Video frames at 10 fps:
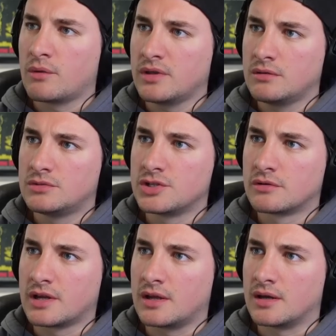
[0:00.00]
were you
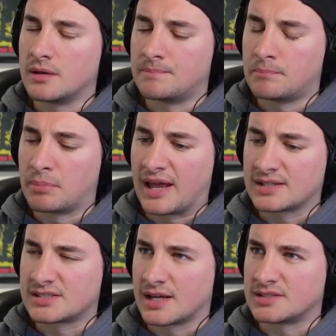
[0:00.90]
during Black
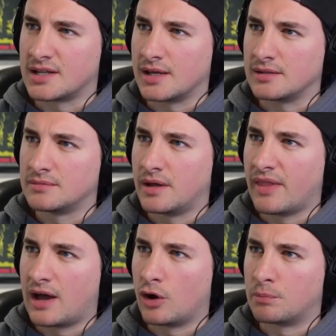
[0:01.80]
Saturday and
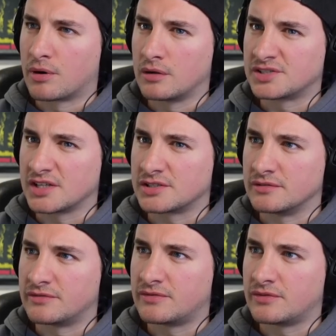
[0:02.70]
that whole process
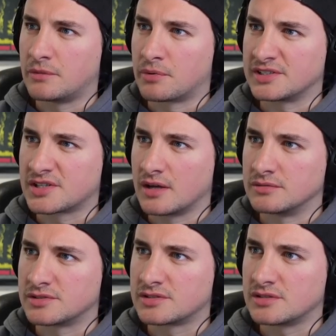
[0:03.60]
of the
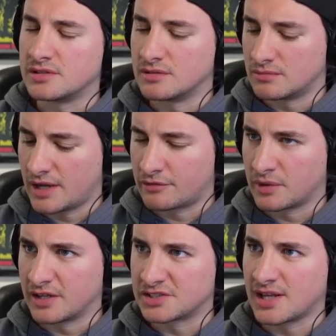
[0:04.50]
Briscoes and everyone
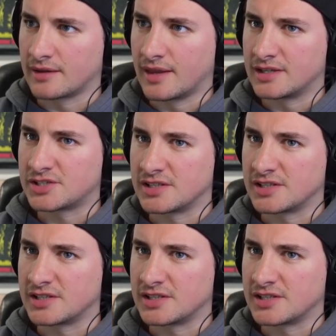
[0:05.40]
else selling their shares